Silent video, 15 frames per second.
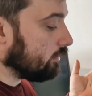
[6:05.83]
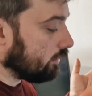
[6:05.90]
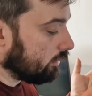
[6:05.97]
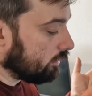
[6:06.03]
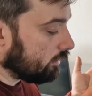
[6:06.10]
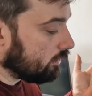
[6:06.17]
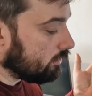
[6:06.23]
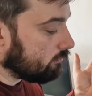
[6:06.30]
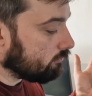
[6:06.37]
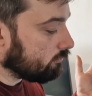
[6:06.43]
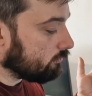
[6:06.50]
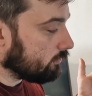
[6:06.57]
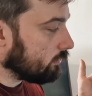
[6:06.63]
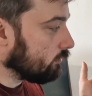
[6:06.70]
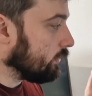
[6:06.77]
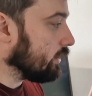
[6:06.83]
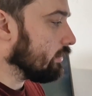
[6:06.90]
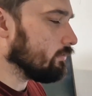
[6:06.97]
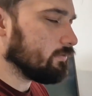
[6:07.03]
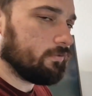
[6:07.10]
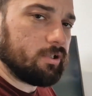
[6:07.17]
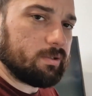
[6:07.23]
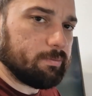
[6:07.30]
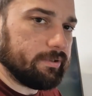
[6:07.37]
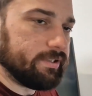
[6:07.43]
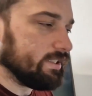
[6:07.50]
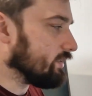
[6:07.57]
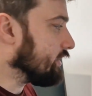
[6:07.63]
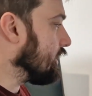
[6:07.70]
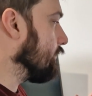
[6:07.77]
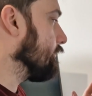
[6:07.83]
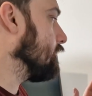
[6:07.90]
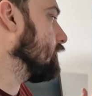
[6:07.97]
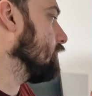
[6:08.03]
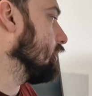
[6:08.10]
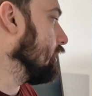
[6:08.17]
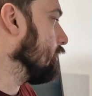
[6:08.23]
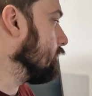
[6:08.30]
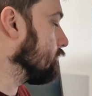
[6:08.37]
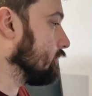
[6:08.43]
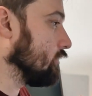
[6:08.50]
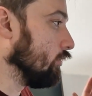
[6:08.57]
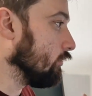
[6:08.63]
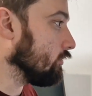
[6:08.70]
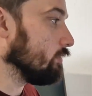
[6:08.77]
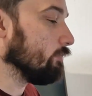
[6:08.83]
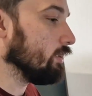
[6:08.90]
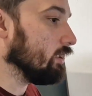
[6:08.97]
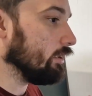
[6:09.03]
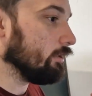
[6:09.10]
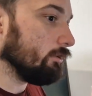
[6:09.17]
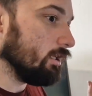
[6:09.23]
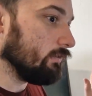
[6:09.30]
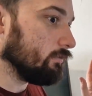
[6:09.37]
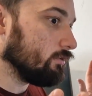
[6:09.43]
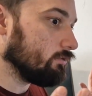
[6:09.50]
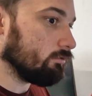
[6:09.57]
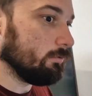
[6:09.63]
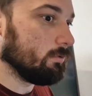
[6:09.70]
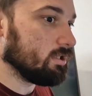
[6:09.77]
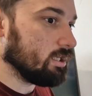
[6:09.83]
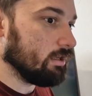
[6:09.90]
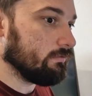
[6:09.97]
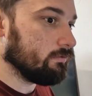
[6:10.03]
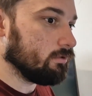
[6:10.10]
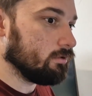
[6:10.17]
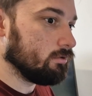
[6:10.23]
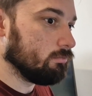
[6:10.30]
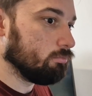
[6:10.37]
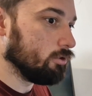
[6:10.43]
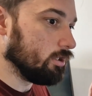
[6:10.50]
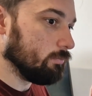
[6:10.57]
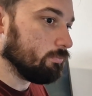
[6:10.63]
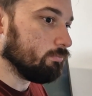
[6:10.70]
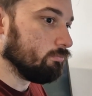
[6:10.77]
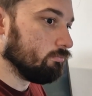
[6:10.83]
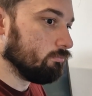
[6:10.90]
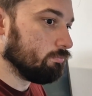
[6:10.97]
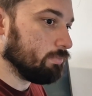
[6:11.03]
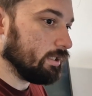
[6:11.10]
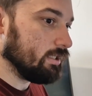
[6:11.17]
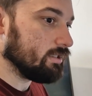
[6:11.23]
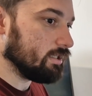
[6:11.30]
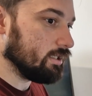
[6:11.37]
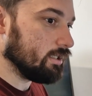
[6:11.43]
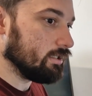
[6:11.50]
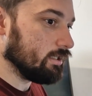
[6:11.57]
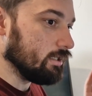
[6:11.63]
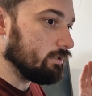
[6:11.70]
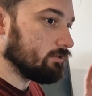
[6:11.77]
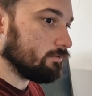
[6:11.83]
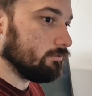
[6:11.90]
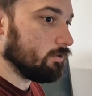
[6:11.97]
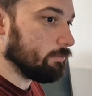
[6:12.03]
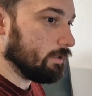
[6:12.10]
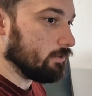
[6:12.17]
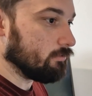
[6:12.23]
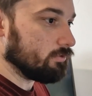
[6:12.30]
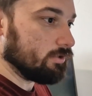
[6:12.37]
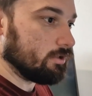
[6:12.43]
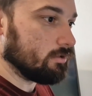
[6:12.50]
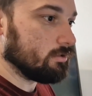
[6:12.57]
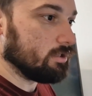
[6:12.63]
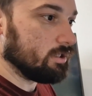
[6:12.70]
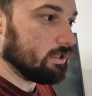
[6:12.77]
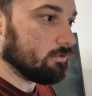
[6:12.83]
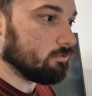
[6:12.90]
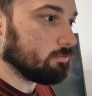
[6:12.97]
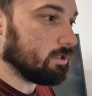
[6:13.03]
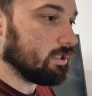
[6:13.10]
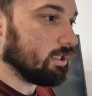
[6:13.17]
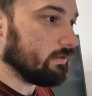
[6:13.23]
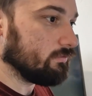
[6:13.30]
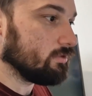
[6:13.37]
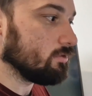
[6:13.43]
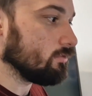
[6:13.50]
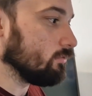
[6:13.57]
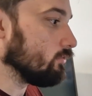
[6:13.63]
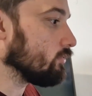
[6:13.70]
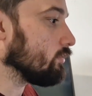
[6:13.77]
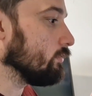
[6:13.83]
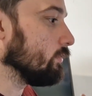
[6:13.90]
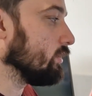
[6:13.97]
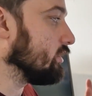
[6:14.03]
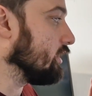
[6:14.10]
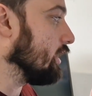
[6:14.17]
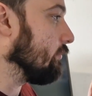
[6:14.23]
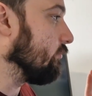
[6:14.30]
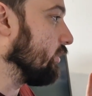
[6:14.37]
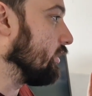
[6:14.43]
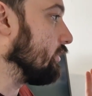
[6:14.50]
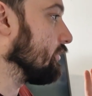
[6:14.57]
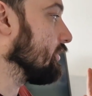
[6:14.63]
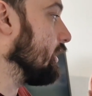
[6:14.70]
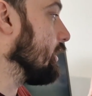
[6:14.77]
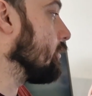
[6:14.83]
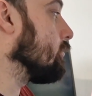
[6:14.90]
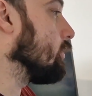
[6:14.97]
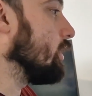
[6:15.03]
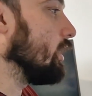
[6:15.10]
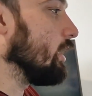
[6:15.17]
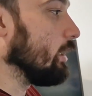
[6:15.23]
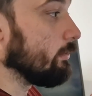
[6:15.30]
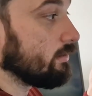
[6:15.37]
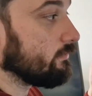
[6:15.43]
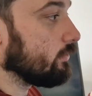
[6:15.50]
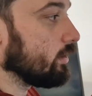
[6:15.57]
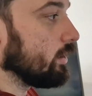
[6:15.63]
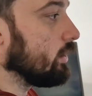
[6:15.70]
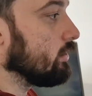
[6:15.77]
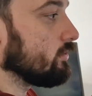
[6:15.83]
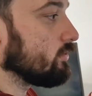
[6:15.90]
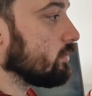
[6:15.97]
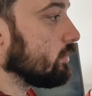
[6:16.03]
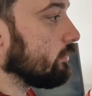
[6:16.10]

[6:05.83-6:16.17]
When I was first putting this together, it looked to me like you're gonna have to screw it together, put your PC in and then screw the panels on, and that would be it. You have to unscrew it to get things out. However, it doesn't.